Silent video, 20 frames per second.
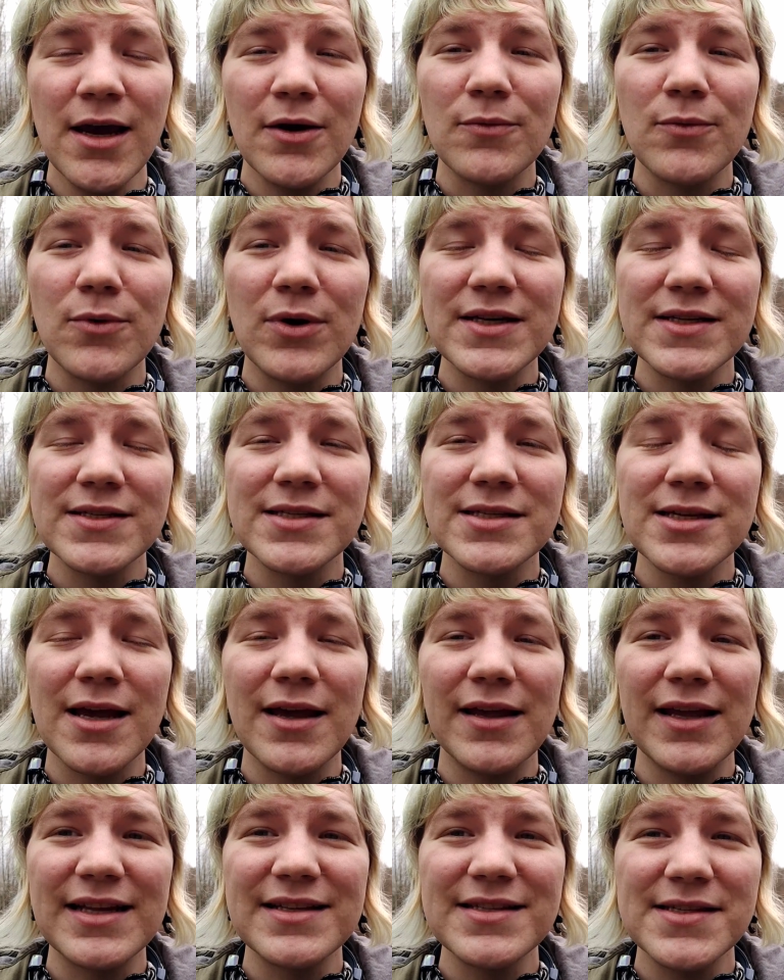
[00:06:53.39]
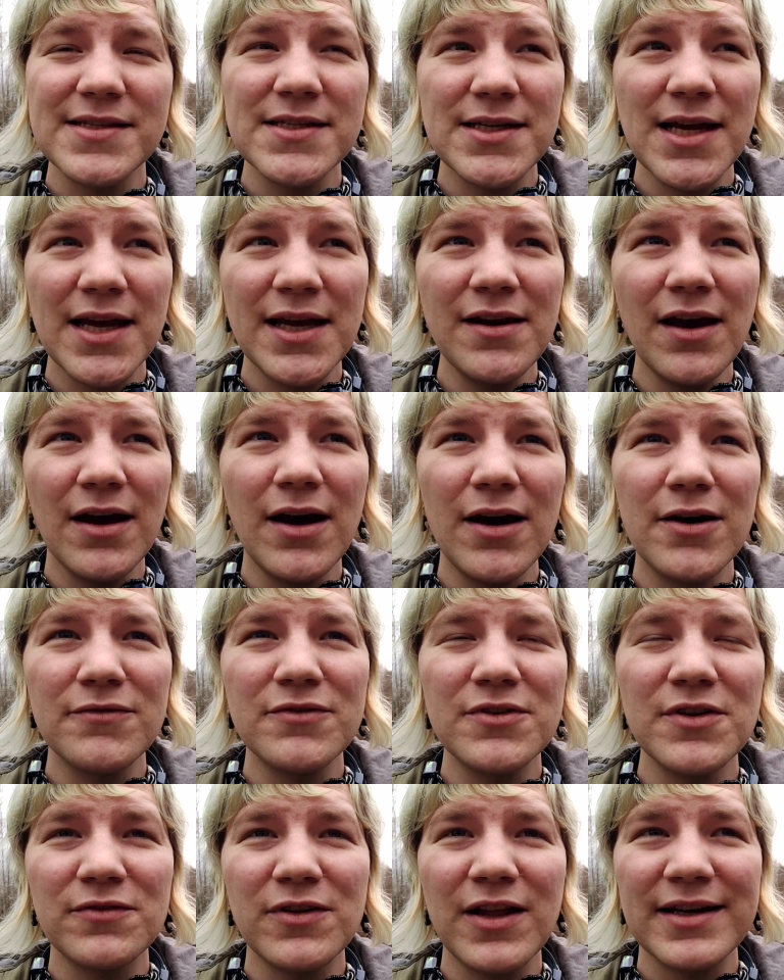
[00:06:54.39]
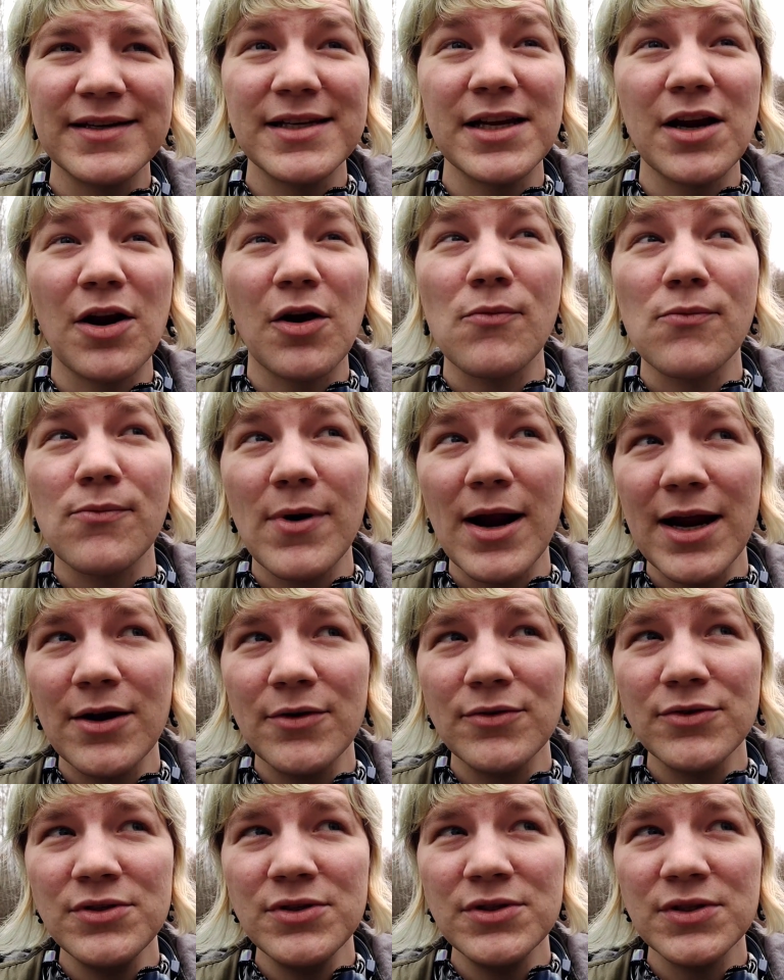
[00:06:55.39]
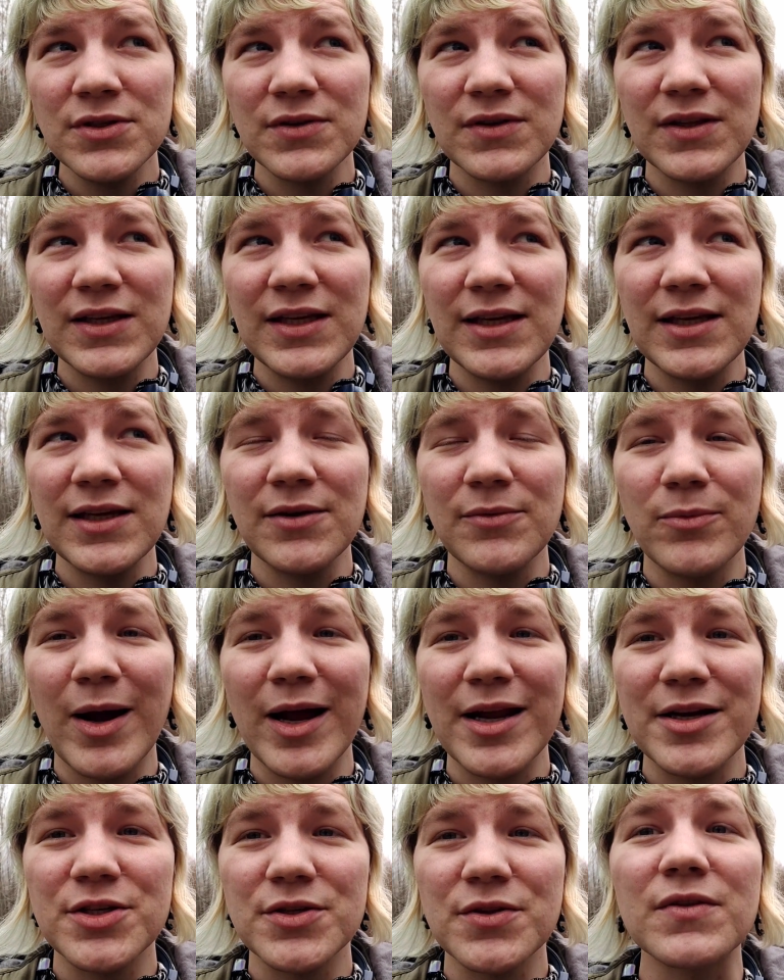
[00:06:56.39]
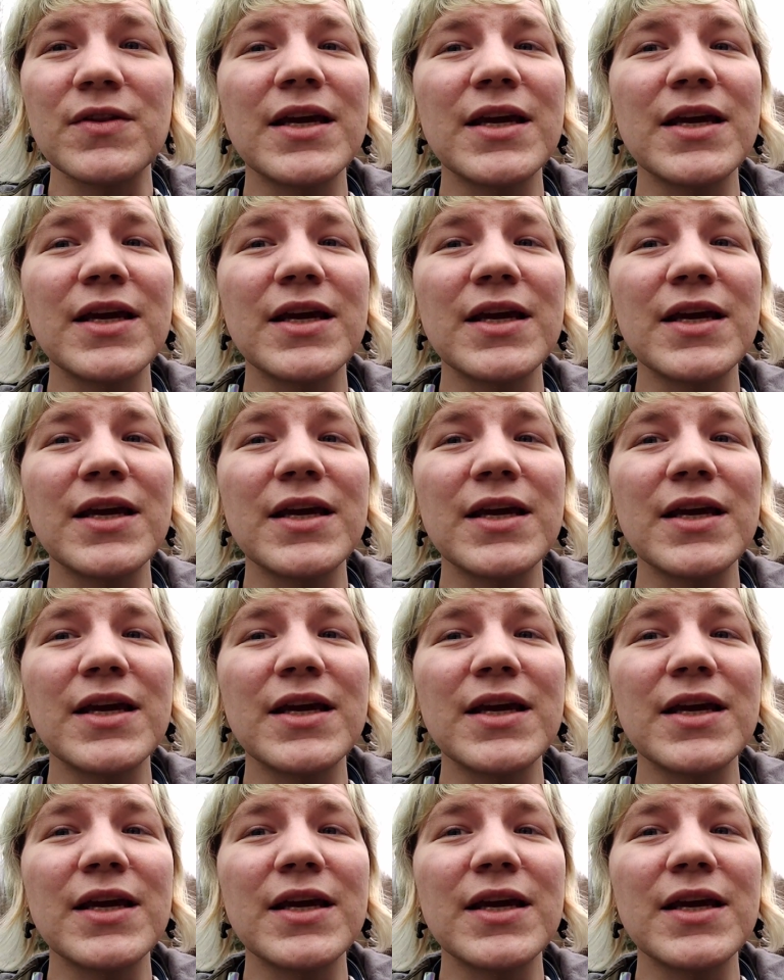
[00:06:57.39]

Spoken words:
was instead of deflecting around the wedge,